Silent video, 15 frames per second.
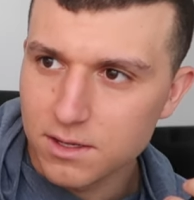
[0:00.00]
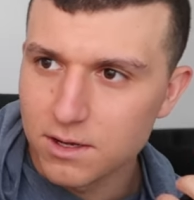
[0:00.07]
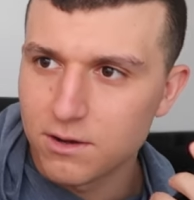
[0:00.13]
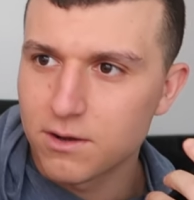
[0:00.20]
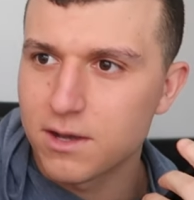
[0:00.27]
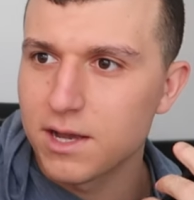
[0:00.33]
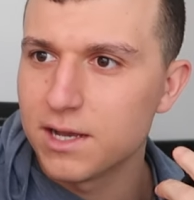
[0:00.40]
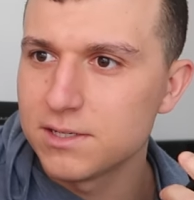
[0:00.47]

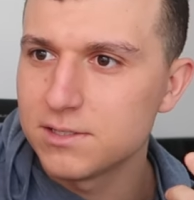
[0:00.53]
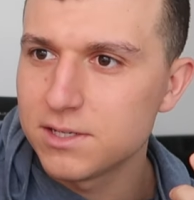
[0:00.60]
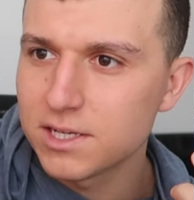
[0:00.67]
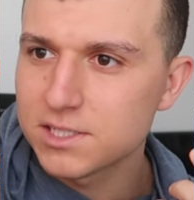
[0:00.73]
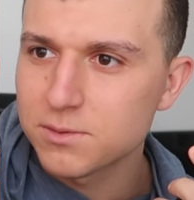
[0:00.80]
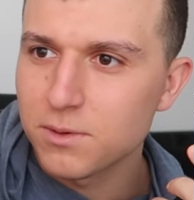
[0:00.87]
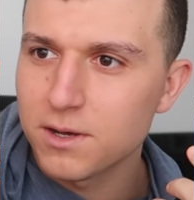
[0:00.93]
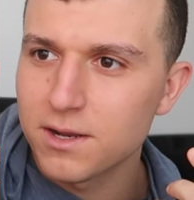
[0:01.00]
Okay,
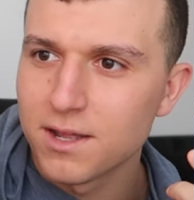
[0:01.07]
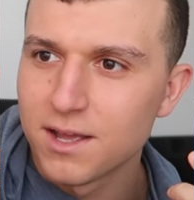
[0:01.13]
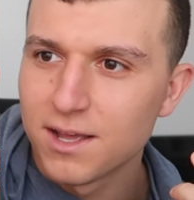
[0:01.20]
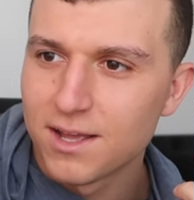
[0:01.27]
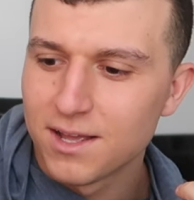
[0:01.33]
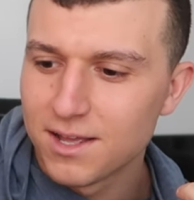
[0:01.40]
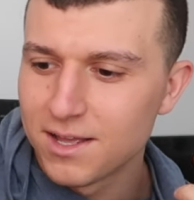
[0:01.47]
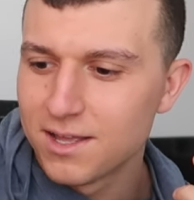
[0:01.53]
six one.
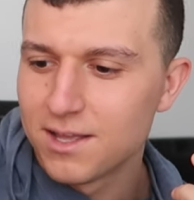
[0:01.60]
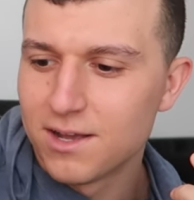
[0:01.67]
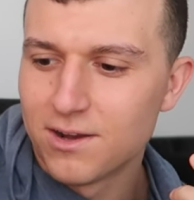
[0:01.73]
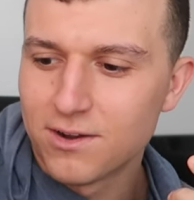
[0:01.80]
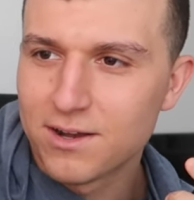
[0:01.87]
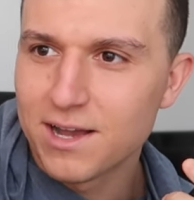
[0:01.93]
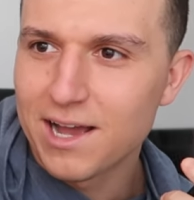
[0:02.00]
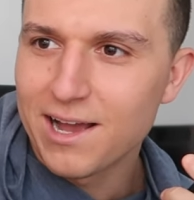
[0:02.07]

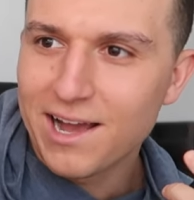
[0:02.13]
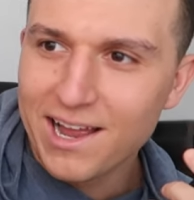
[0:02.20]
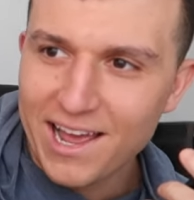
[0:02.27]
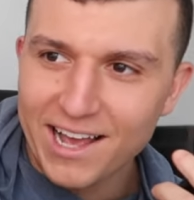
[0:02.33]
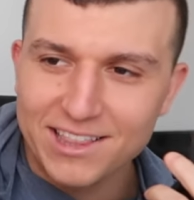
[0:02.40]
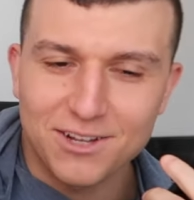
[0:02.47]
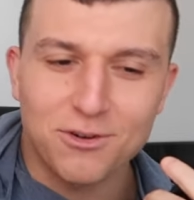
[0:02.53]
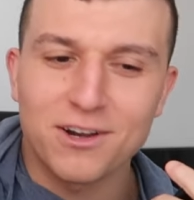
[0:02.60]
Okay, I
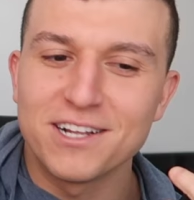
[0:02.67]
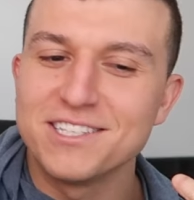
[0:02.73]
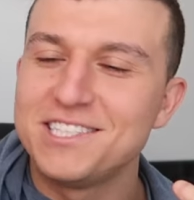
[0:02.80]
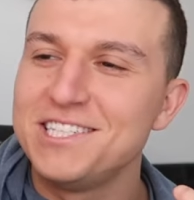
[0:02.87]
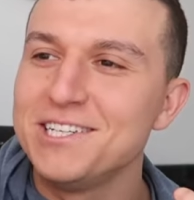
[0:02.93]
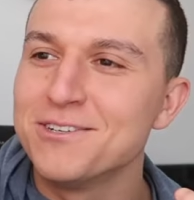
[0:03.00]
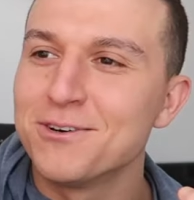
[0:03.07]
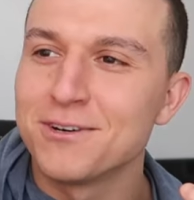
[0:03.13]
hate to run
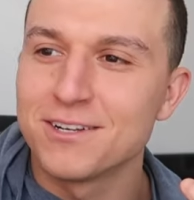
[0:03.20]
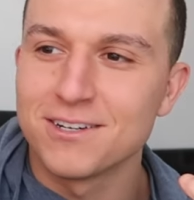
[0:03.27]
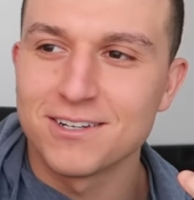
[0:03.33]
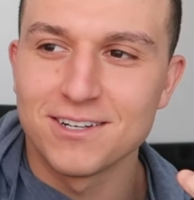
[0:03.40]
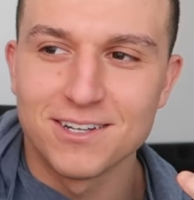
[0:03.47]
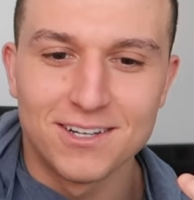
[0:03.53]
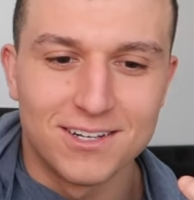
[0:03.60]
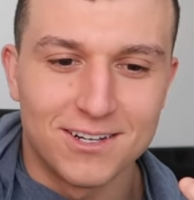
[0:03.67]
into you on
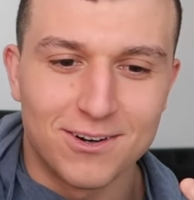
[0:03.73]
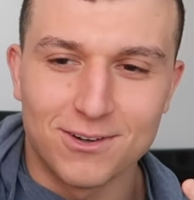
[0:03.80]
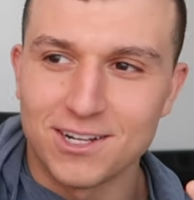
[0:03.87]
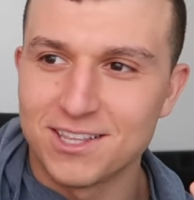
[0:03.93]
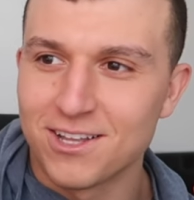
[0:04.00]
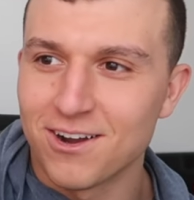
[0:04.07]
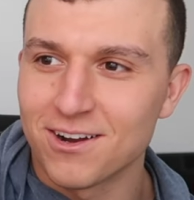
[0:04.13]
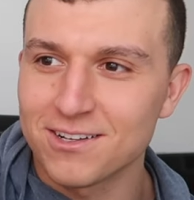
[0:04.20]
a
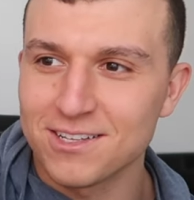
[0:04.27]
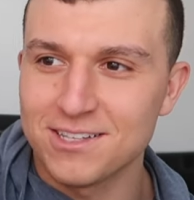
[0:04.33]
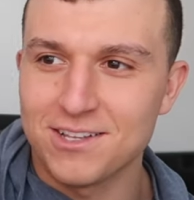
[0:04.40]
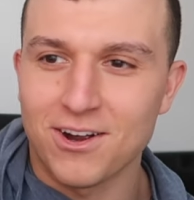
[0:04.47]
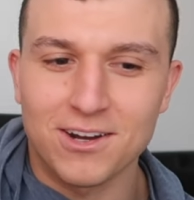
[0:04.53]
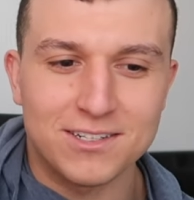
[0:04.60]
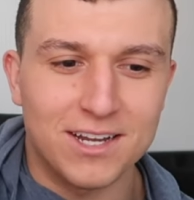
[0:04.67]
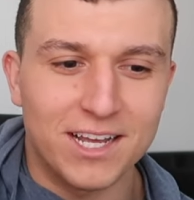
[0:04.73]
on a dark
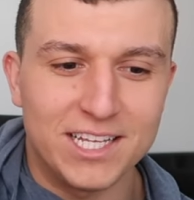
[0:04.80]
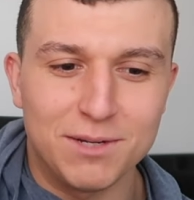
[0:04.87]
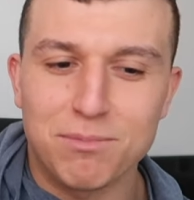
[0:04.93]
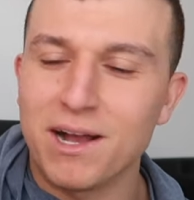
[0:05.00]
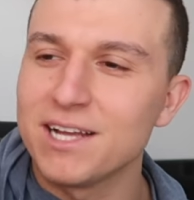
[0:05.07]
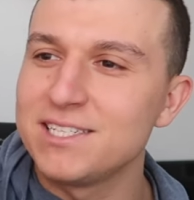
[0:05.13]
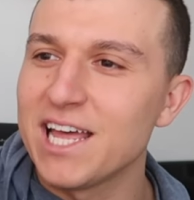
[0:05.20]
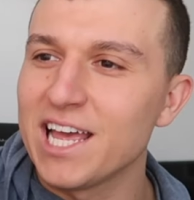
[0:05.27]
dark night. You
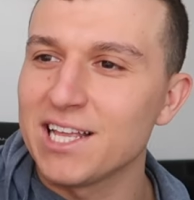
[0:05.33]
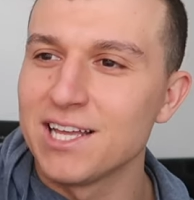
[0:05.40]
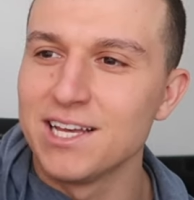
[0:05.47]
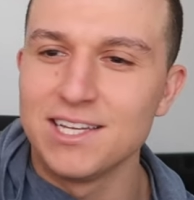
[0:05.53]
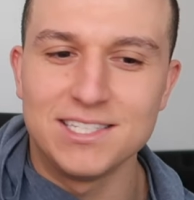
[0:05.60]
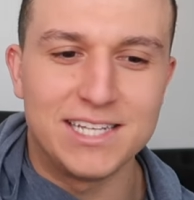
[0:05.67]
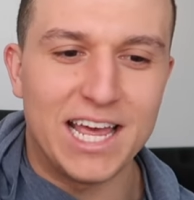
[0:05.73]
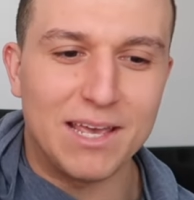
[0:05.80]
probably take
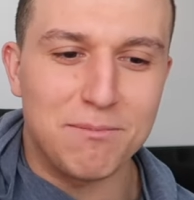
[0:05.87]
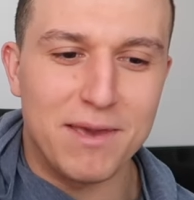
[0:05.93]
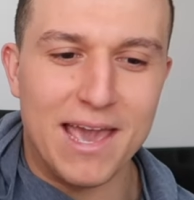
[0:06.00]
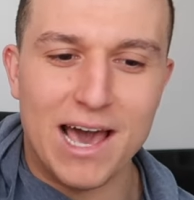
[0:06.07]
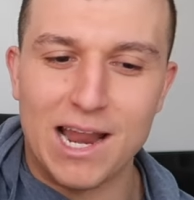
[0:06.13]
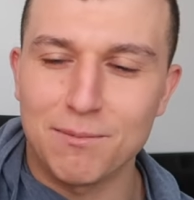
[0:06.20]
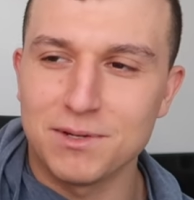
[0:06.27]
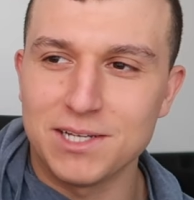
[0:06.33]
take me
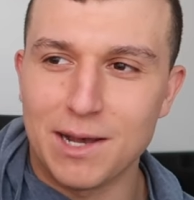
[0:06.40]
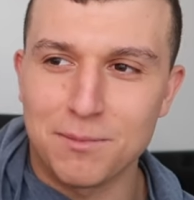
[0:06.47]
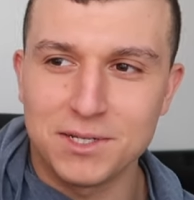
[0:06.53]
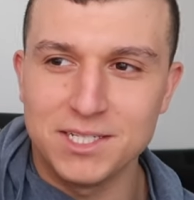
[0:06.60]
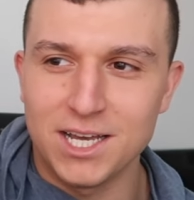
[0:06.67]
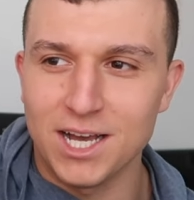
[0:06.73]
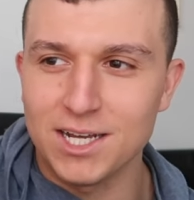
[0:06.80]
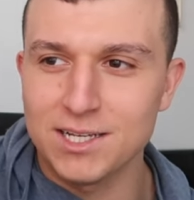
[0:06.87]
out. I'm a, I'm a
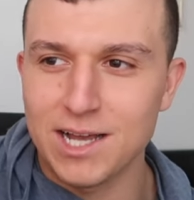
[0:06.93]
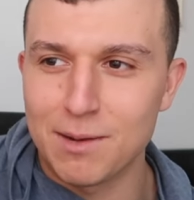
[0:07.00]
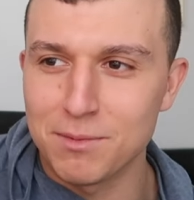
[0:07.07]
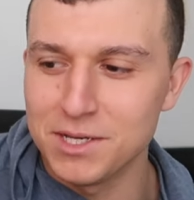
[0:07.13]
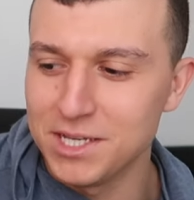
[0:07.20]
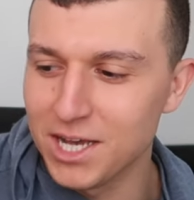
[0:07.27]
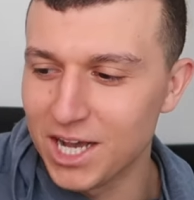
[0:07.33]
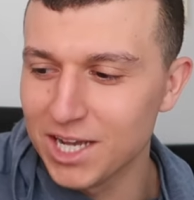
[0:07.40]
young I'm
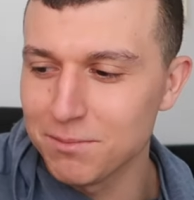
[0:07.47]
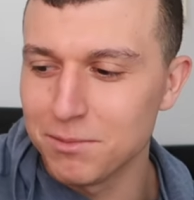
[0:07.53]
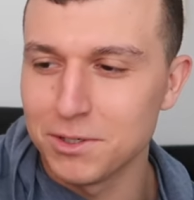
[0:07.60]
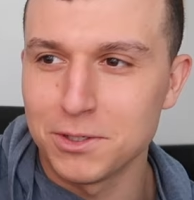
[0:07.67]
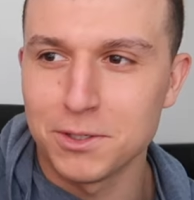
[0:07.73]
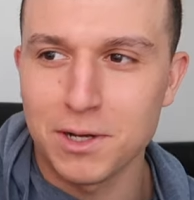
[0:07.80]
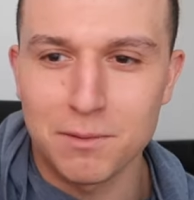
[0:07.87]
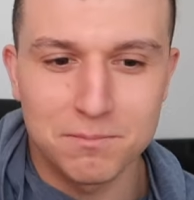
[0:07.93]
a young
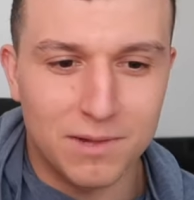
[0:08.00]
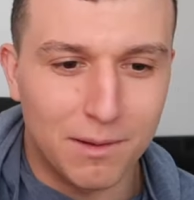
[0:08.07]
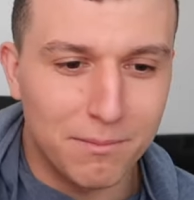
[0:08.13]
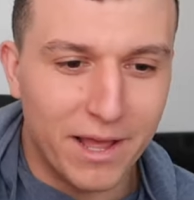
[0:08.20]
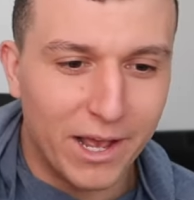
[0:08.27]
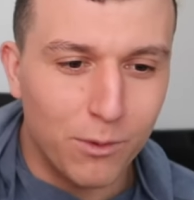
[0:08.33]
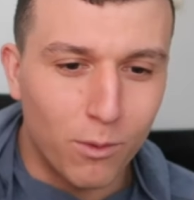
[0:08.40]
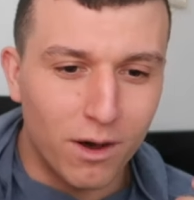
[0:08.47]
bull. I'm I'm
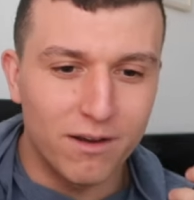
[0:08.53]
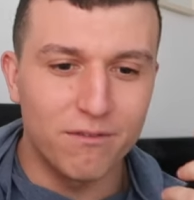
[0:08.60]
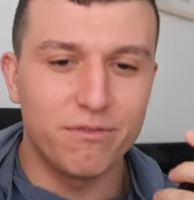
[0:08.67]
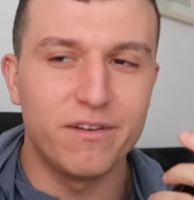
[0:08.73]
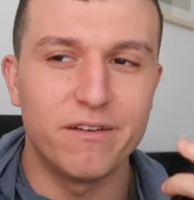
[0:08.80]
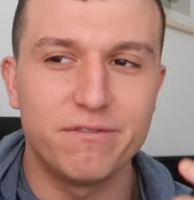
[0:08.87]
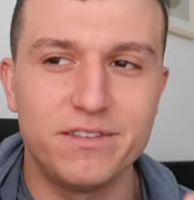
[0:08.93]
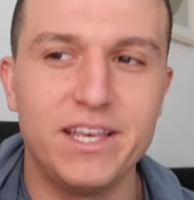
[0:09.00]
like
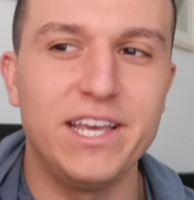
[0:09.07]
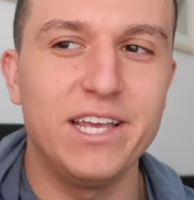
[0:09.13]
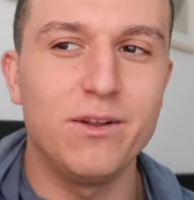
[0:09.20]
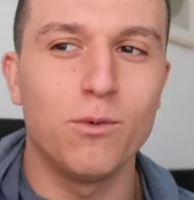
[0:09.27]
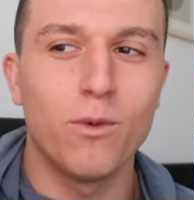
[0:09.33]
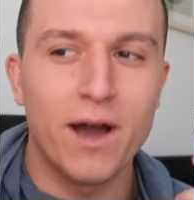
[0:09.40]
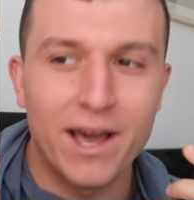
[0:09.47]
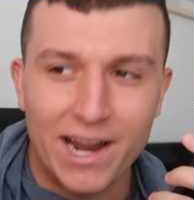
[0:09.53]

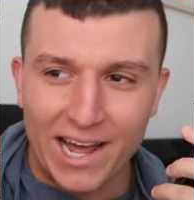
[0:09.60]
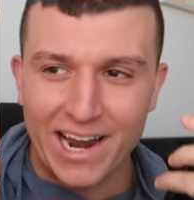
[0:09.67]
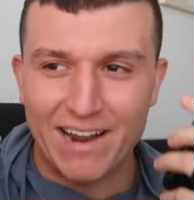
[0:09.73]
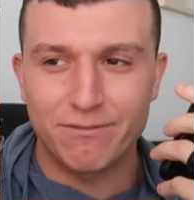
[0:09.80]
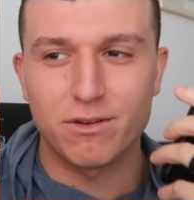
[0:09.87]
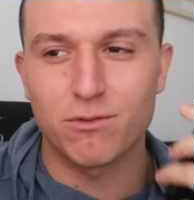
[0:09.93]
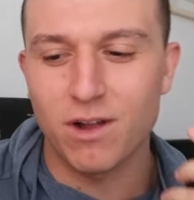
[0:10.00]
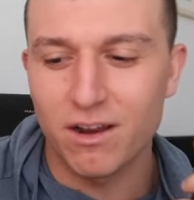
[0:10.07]
115 wet. I'd
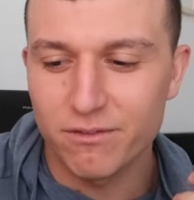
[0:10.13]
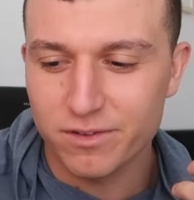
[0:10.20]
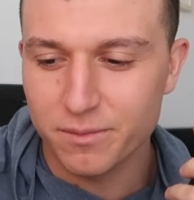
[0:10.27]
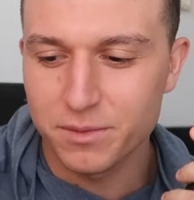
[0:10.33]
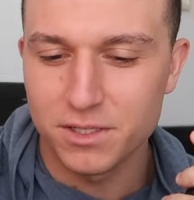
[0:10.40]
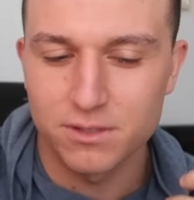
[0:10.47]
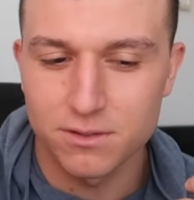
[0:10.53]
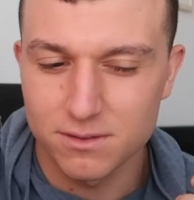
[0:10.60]
have to run
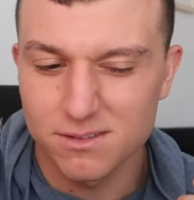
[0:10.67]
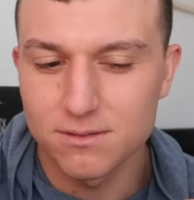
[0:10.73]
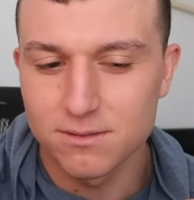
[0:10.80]
from you.